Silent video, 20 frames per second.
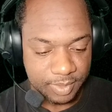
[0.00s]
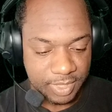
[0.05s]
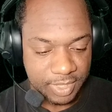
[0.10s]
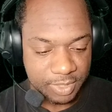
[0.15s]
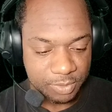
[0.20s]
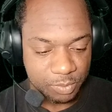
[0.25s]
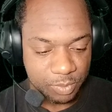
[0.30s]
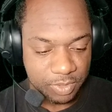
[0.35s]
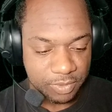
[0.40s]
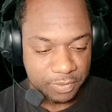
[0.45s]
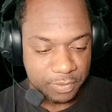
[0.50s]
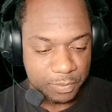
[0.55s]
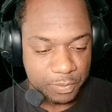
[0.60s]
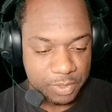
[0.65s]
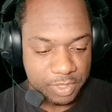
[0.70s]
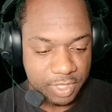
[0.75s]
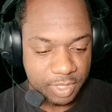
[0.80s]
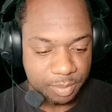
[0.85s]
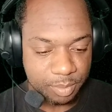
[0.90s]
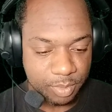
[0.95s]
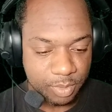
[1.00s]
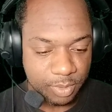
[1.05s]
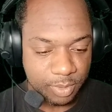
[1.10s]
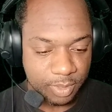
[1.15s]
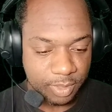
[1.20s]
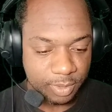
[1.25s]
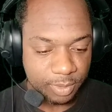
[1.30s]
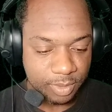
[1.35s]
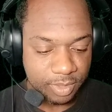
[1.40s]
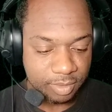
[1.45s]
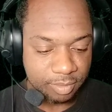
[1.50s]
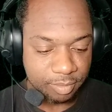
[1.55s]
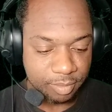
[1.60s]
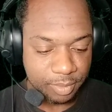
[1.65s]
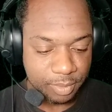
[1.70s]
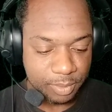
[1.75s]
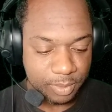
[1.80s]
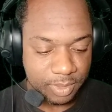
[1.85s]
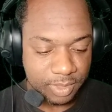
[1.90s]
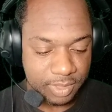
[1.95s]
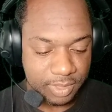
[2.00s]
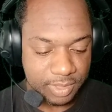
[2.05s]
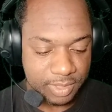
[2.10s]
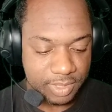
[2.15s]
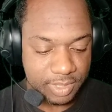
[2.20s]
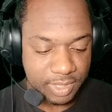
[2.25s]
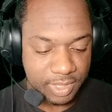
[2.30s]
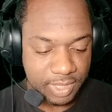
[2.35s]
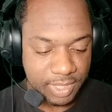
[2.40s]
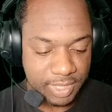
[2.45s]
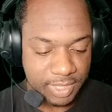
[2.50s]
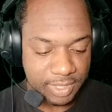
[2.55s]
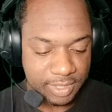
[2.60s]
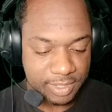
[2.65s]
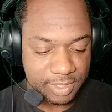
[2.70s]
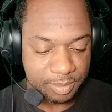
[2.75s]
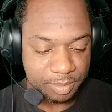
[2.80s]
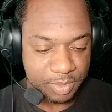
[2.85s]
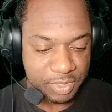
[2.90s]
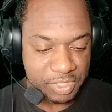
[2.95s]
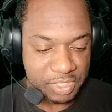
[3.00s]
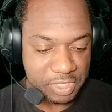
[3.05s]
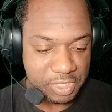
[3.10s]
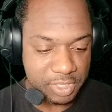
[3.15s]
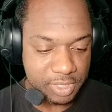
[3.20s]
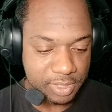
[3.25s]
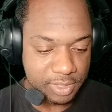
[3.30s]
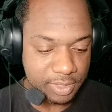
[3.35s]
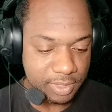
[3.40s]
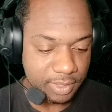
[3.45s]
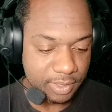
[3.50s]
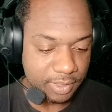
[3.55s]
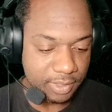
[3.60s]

as we used up all our fuel to get into position.